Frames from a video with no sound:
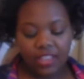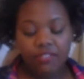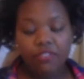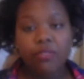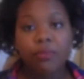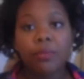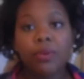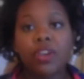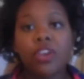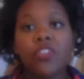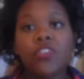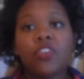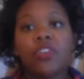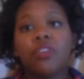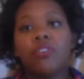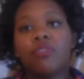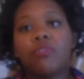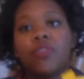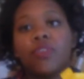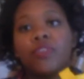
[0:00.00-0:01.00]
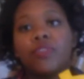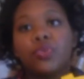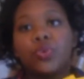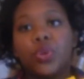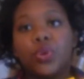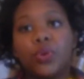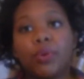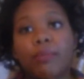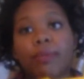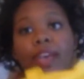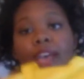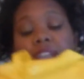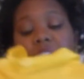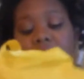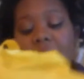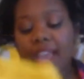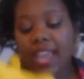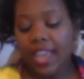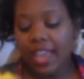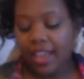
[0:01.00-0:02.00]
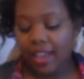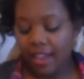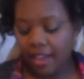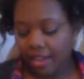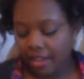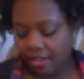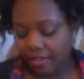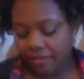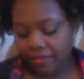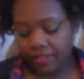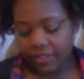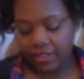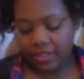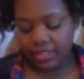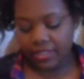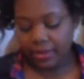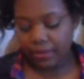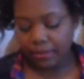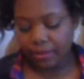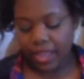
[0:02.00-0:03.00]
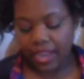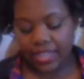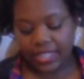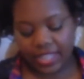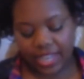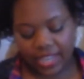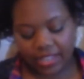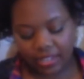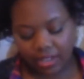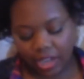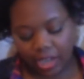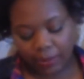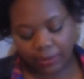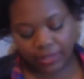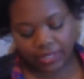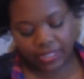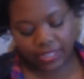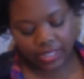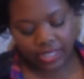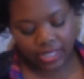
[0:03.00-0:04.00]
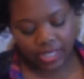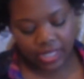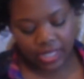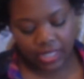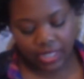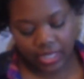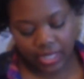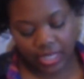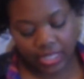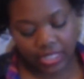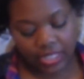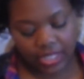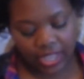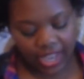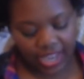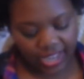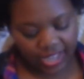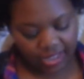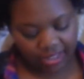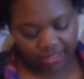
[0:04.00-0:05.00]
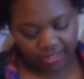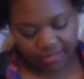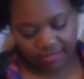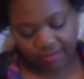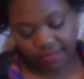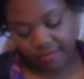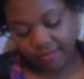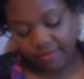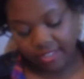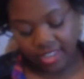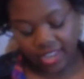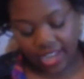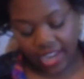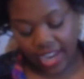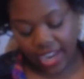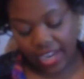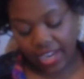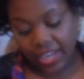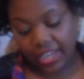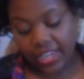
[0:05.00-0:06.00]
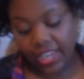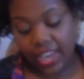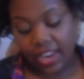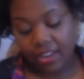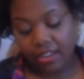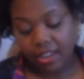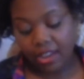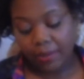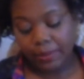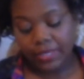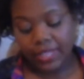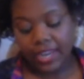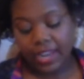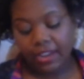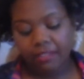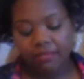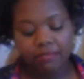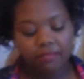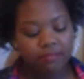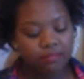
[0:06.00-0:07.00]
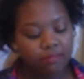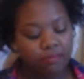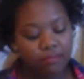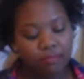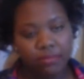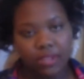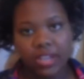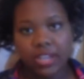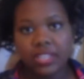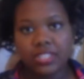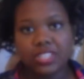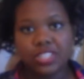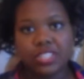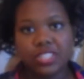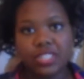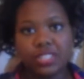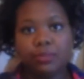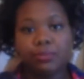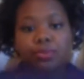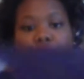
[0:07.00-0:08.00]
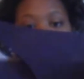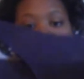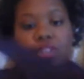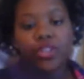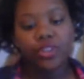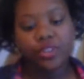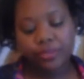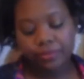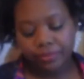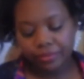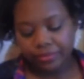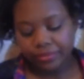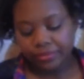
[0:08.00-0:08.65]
then from my other Forever 21 bag, I have some black tank tops because I I need tank tops and I black is just a simple color.